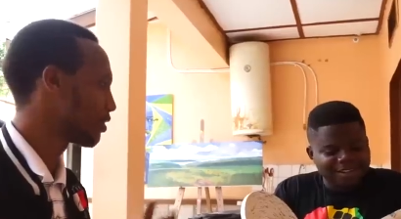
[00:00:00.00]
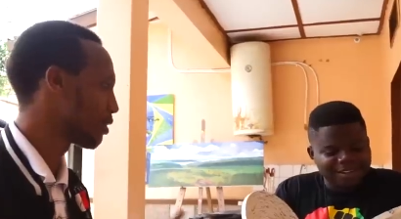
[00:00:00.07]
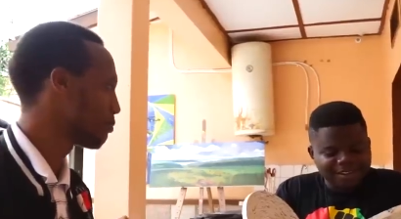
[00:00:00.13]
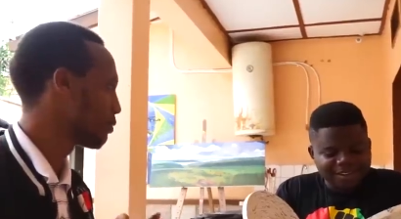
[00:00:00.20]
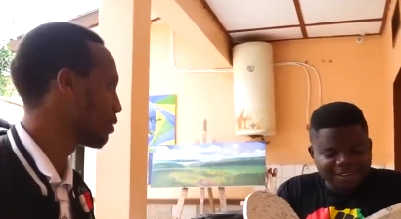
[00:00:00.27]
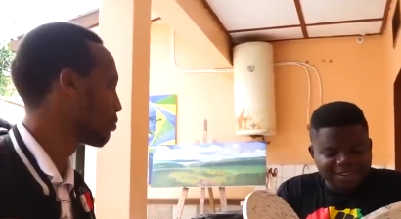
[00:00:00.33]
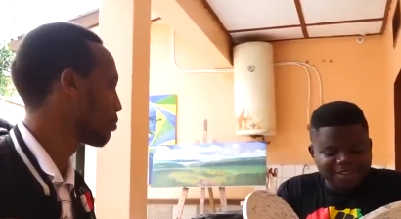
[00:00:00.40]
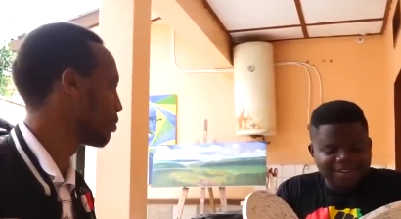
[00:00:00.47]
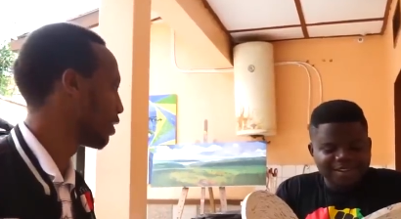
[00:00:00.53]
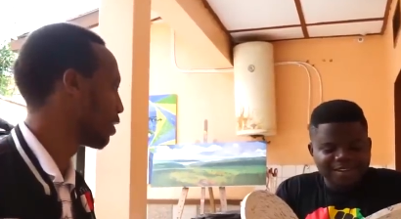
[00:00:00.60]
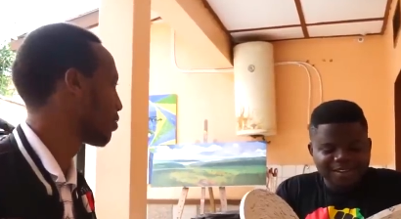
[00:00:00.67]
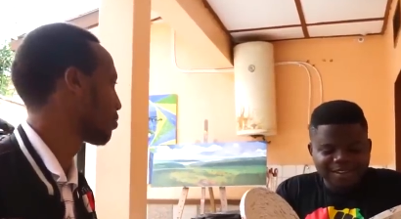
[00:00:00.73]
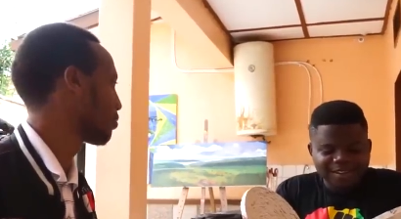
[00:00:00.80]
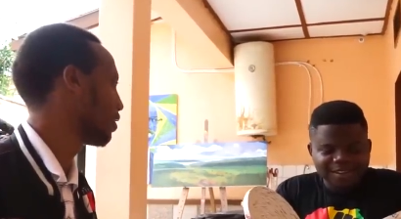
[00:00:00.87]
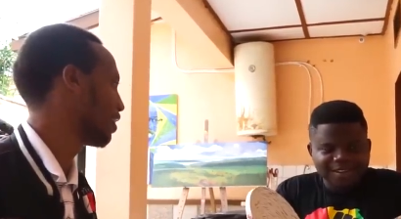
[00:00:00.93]
Speaker 1: something to
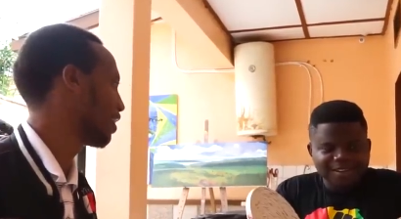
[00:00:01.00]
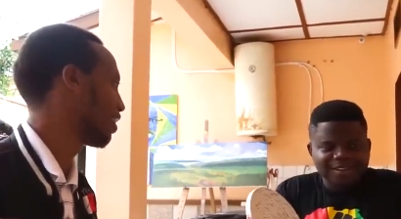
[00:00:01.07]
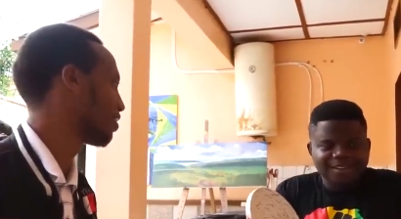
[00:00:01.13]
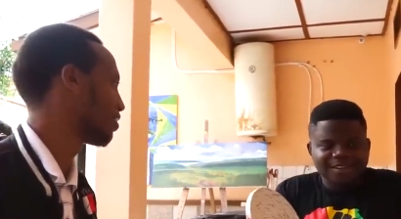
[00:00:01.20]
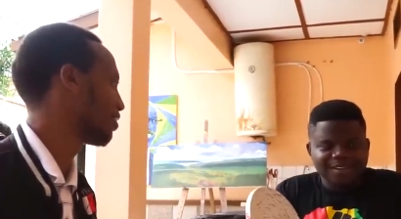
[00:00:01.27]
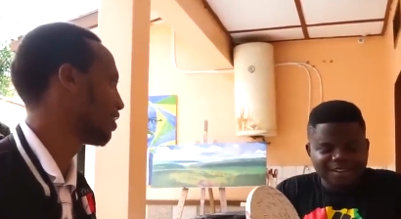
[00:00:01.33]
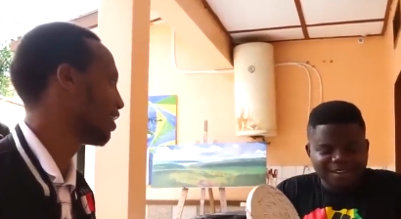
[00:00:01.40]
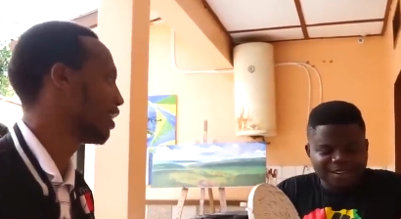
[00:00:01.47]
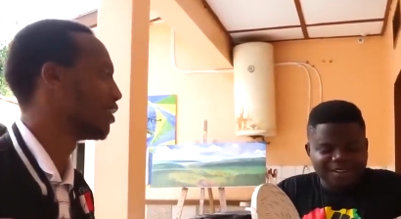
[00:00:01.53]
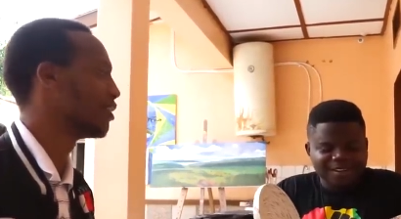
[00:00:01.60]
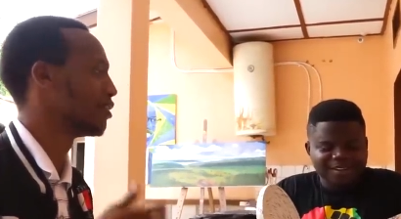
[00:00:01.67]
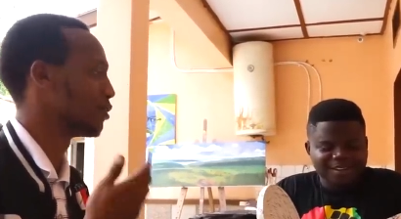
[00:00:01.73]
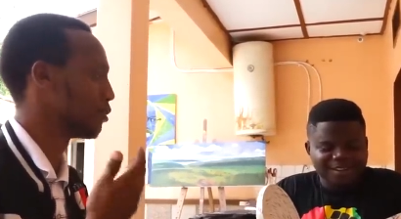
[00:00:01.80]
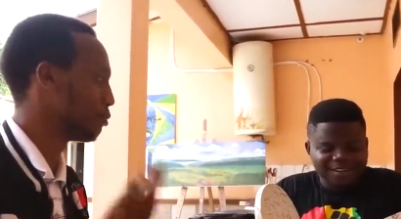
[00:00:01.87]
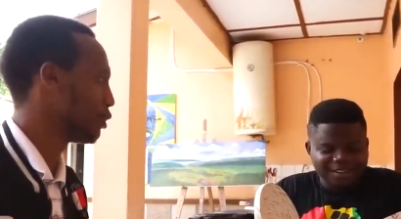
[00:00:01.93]
decorate actually, and
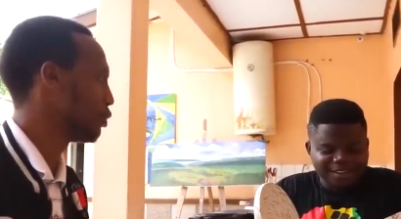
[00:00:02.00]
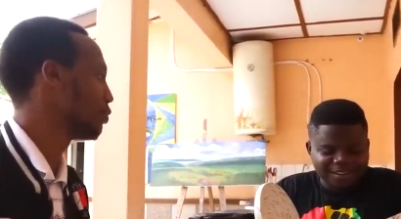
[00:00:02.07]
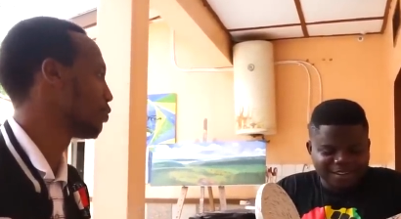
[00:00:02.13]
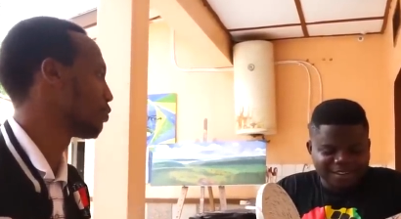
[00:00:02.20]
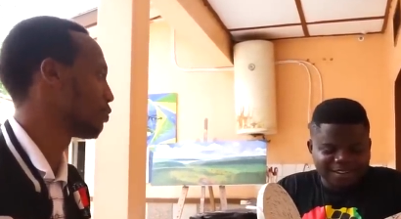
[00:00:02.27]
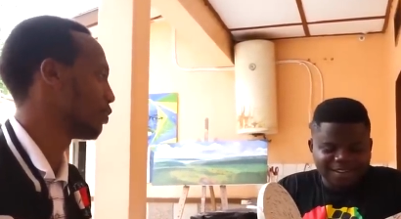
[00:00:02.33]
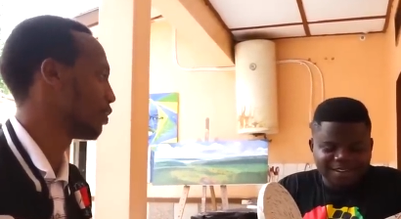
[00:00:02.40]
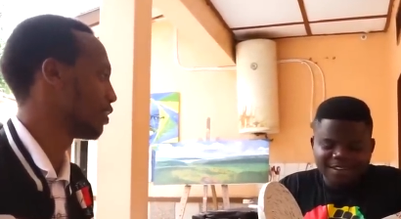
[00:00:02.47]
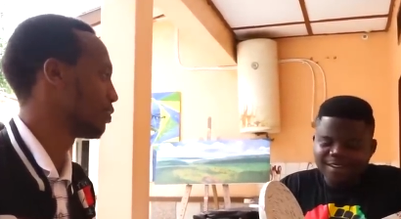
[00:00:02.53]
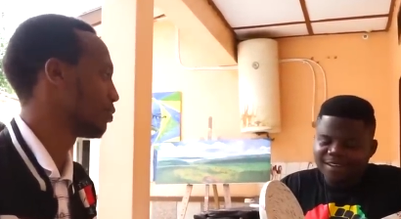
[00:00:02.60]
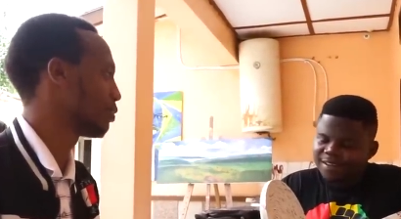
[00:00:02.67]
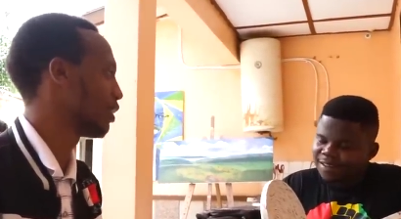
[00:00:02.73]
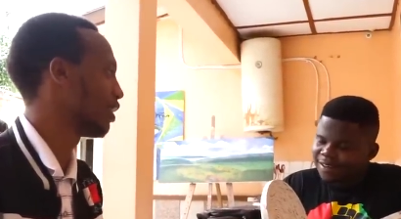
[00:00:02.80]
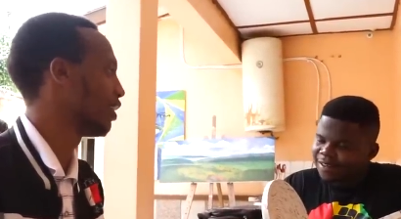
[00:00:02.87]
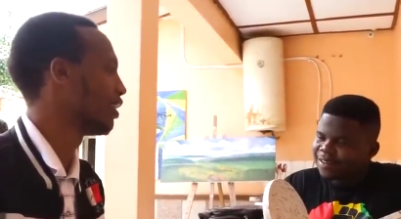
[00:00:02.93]
to be useful as
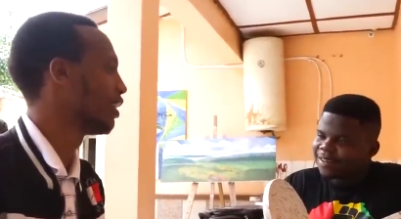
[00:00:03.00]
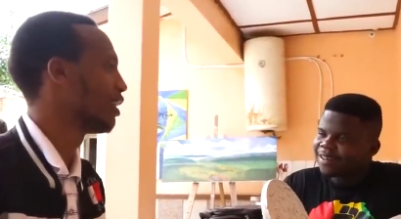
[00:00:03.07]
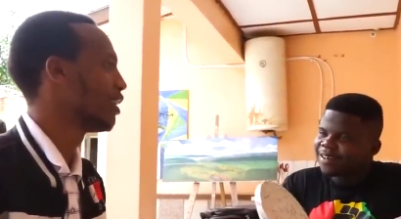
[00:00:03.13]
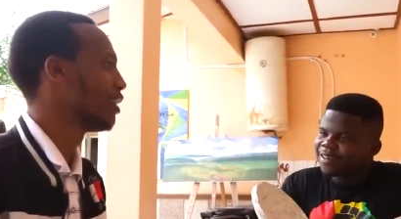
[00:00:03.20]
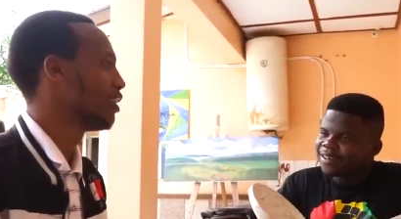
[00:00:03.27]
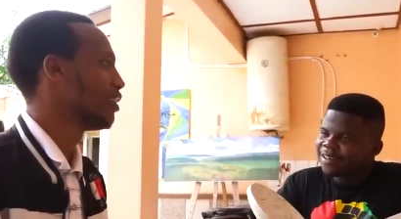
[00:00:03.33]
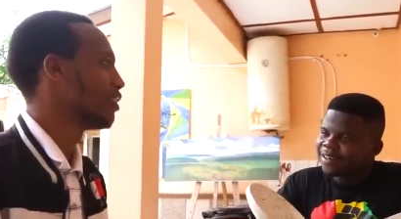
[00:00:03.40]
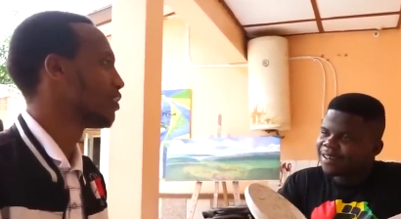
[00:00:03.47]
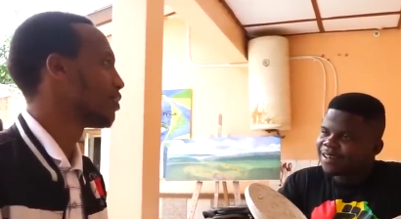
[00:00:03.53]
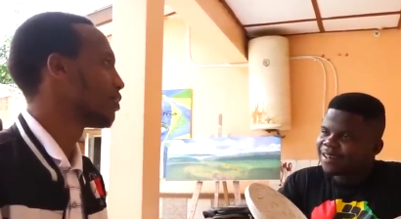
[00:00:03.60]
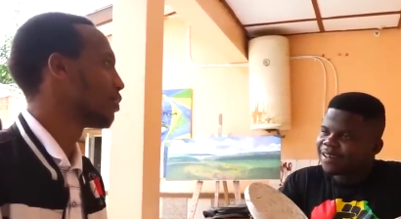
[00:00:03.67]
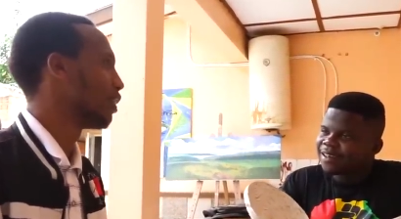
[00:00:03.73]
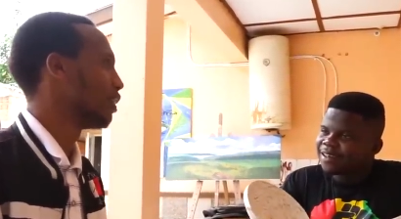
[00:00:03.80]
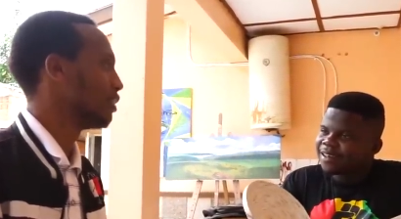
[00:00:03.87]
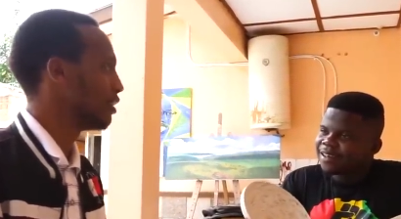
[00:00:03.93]
well. So
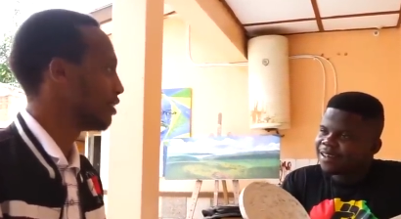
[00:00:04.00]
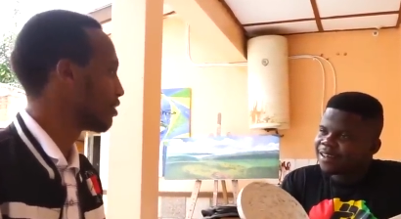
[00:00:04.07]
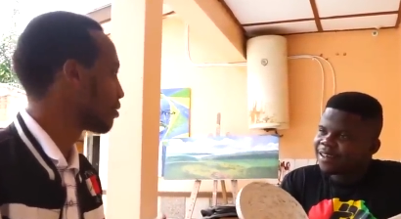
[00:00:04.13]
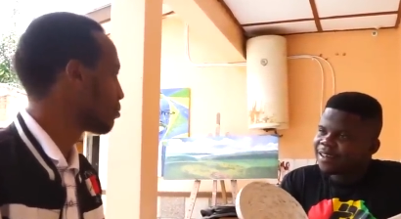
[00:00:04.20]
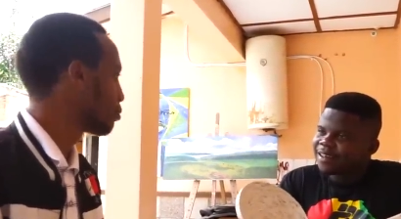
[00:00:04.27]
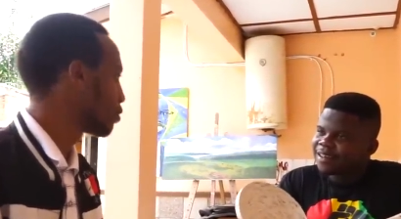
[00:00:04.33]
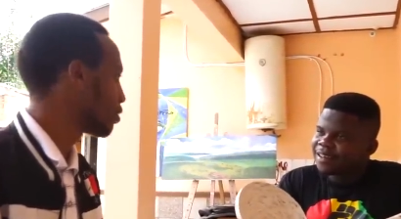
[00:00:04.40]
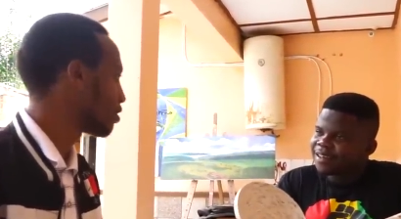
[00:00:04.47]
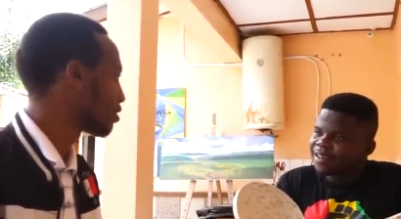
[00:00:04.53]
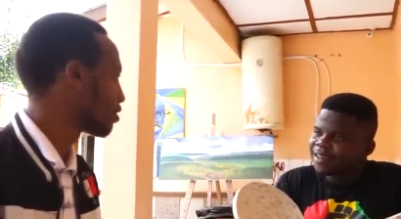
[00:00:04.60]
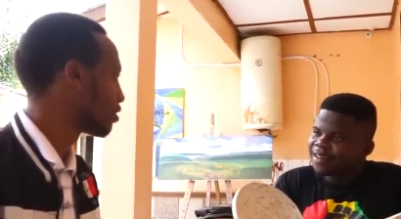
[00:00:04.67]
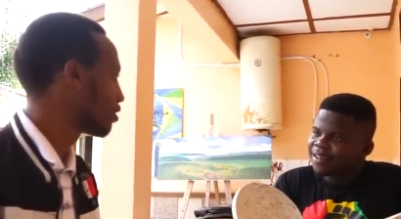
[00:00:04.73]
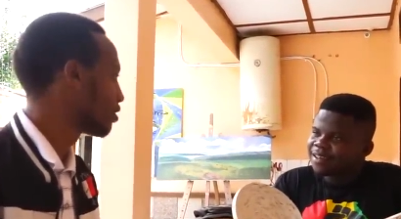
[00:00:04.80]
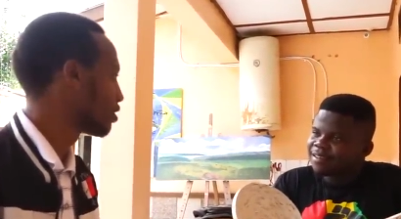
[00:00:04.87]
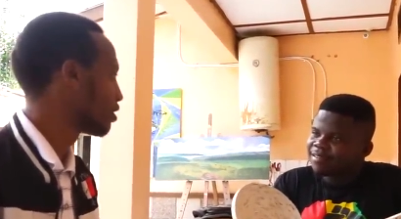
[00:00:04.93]
I did some
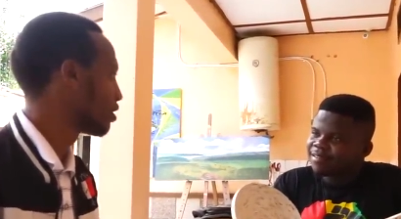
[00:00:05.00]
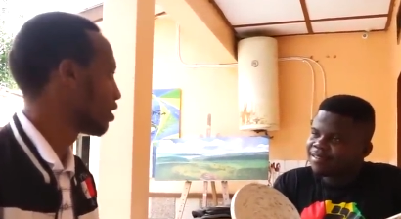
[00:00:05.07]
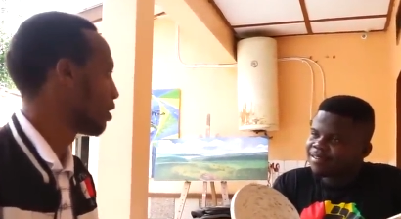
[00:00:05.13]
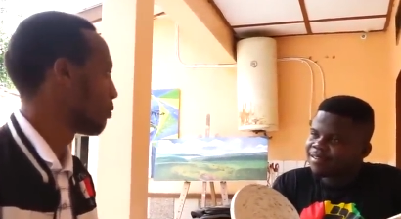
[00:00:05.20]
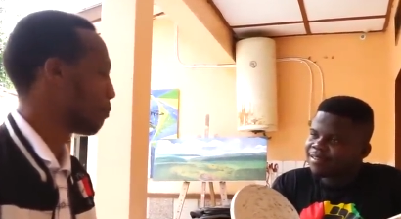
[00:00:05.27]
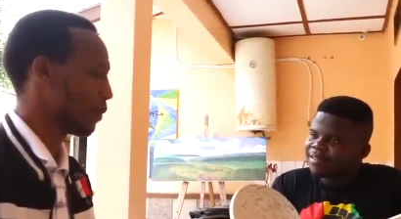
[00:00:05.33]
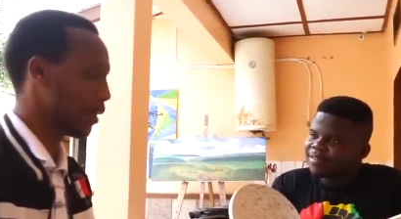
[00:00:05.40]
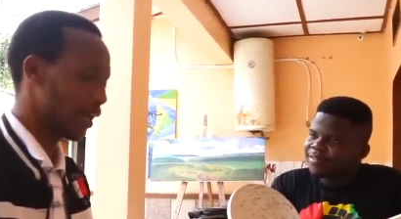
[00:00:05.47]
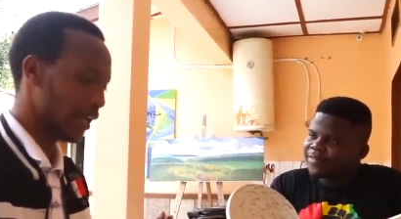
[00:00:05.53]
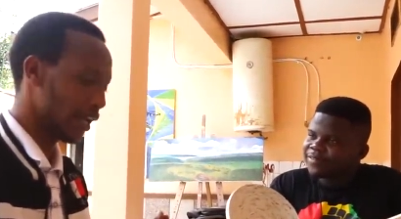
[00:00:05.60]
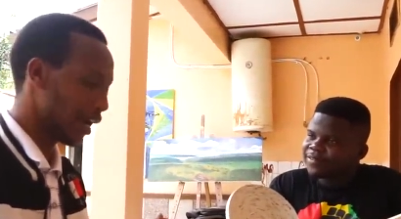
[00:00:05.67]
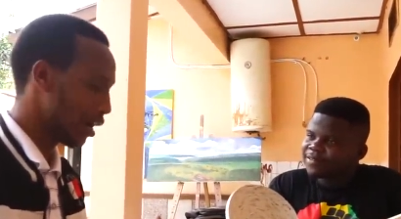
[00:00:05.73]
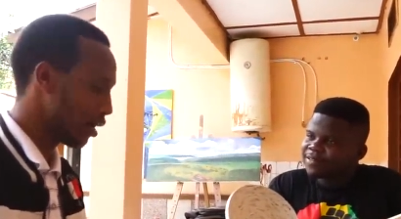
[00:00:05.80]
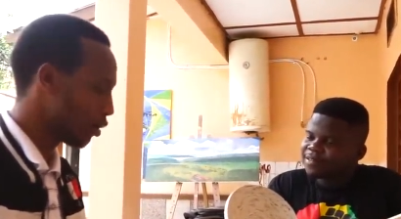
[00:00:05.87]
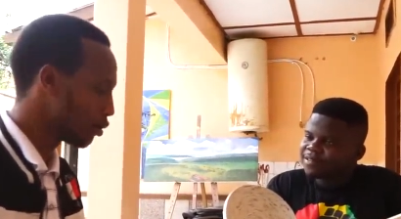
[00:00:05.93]
research. And
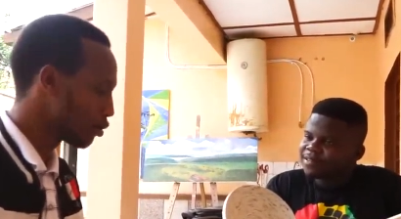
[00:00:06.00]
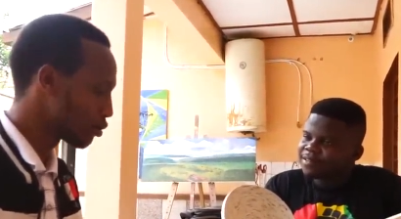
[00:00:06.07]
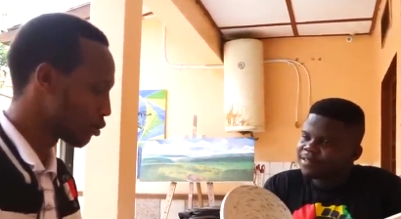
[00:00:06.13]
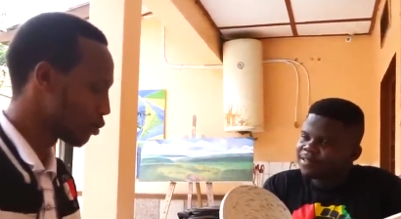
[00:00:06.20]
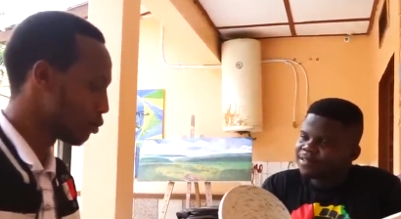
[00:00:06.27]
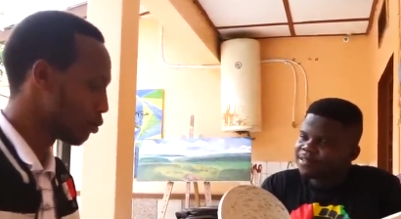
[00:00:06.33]
I also